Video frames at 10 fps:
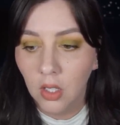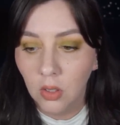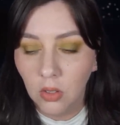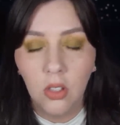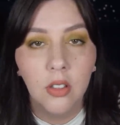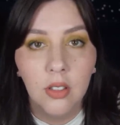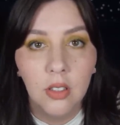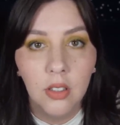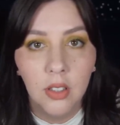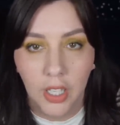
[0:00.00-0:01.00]
looked
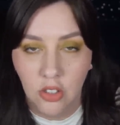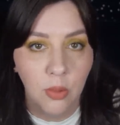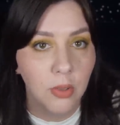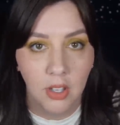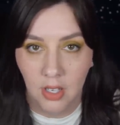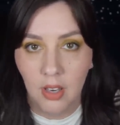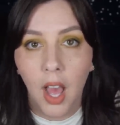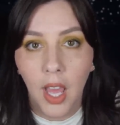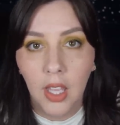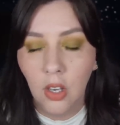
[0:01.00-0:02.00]
like she was gonna
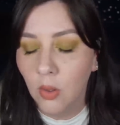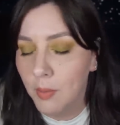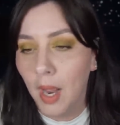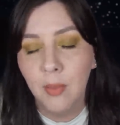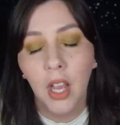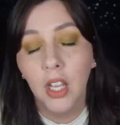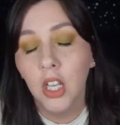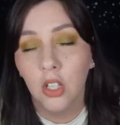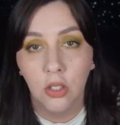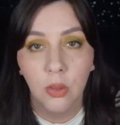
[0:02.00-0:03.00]
die. You know what I mean? I'm not gonna
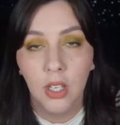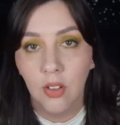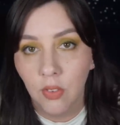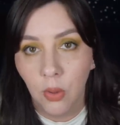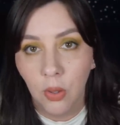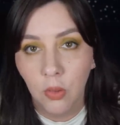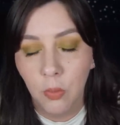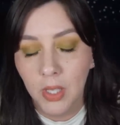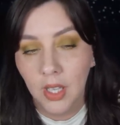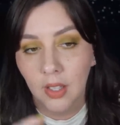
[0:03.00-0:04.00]
include any photos
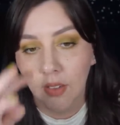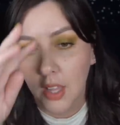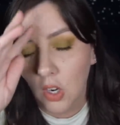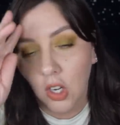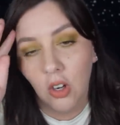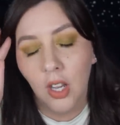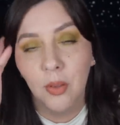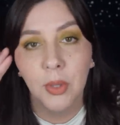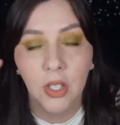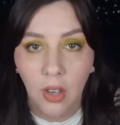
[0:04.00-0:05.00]
because they're
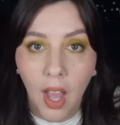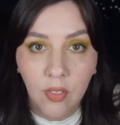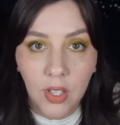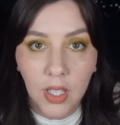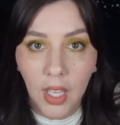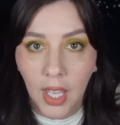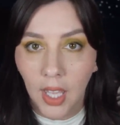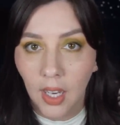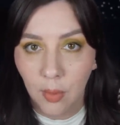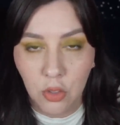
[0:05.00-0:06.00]
incredibly graphic,
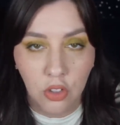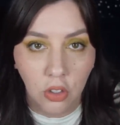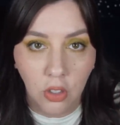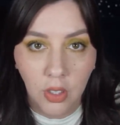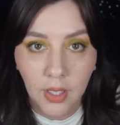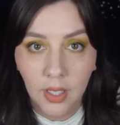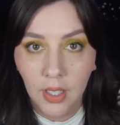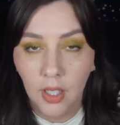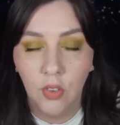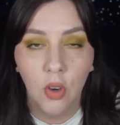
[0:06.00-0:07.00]
and I'm sure
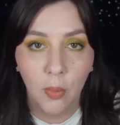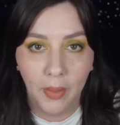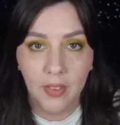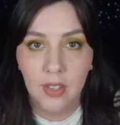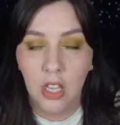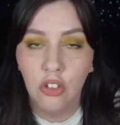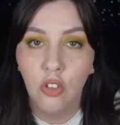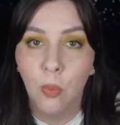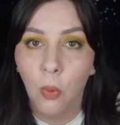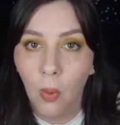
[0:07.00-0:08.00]
if you know about this case,
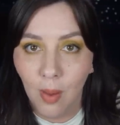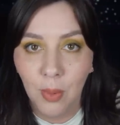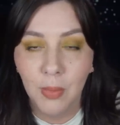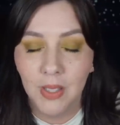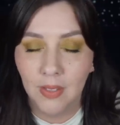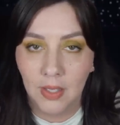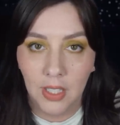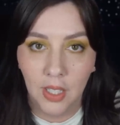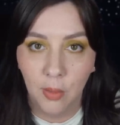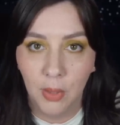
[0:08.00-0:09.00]
you've probably
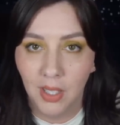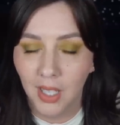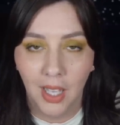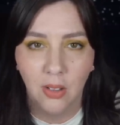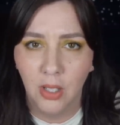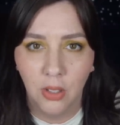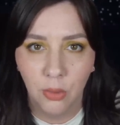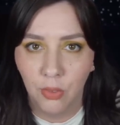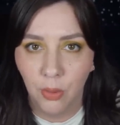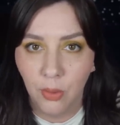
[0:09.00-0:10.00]
seen them, and like I don't
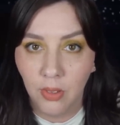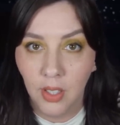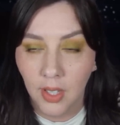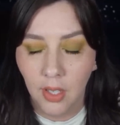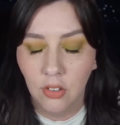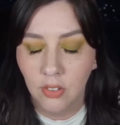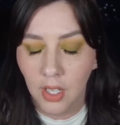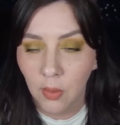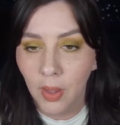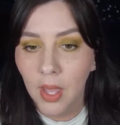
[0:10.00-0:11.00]
include photos like that just
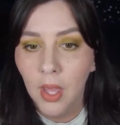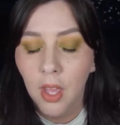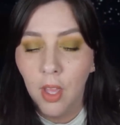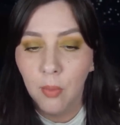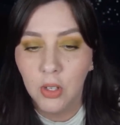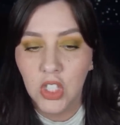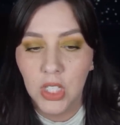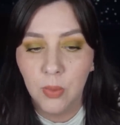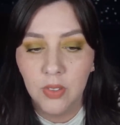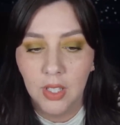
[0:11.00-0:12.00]
anyway. But she
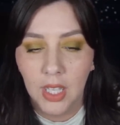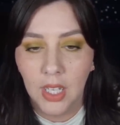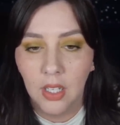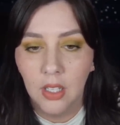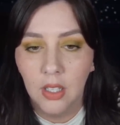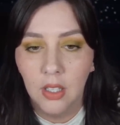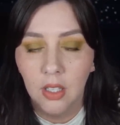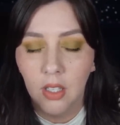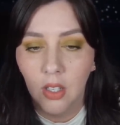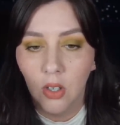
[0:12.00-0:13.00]

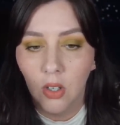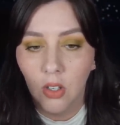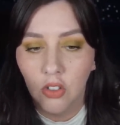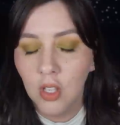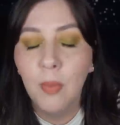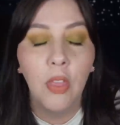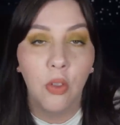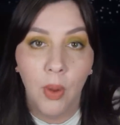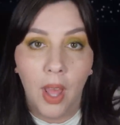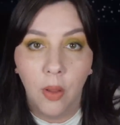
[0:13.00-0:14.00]
had been
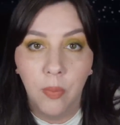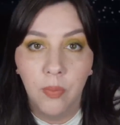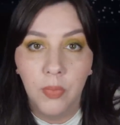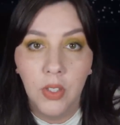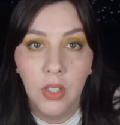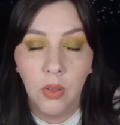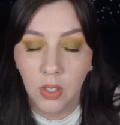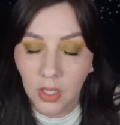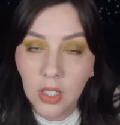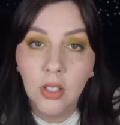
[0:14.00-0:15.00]
through hell. You
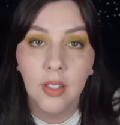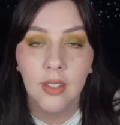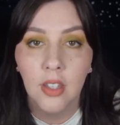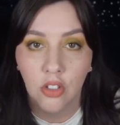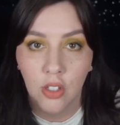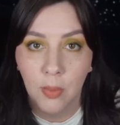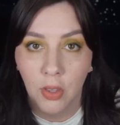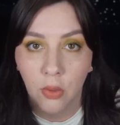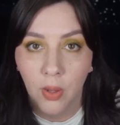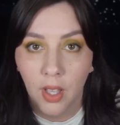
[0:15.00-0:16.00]
can clearly see that she had
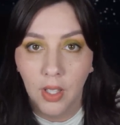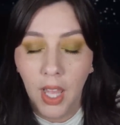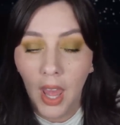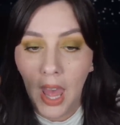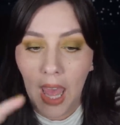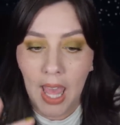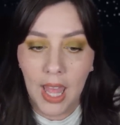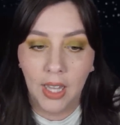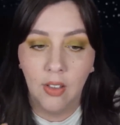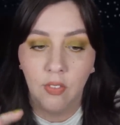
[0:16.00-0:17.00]
been through hell,
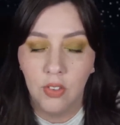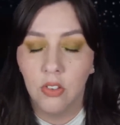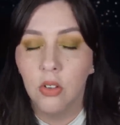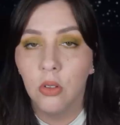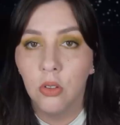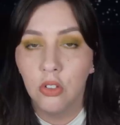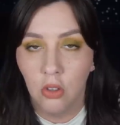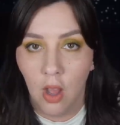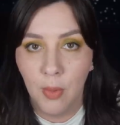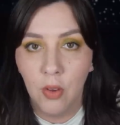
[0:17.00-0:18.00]
and the physical
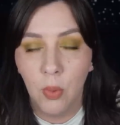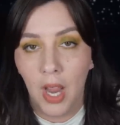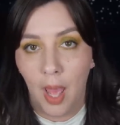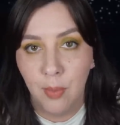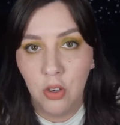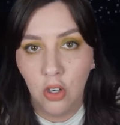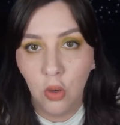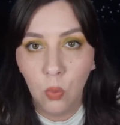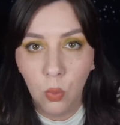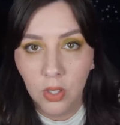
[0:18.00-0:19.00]
trauma of what happened to
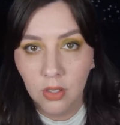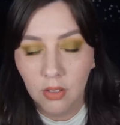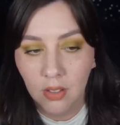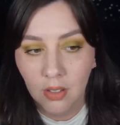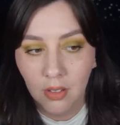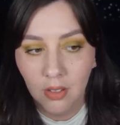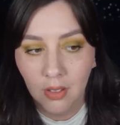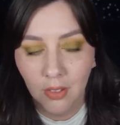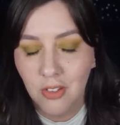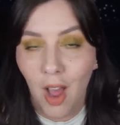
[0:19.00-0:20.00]
her wouldn't
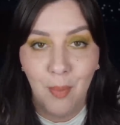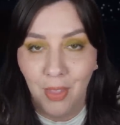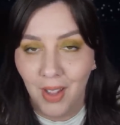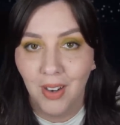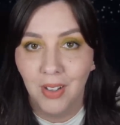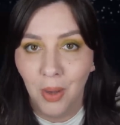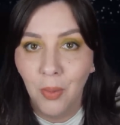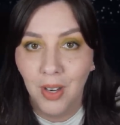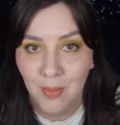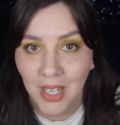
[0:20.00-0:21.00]
stop there. You know
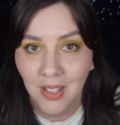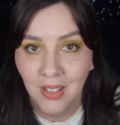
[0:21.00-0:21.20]
what I mean?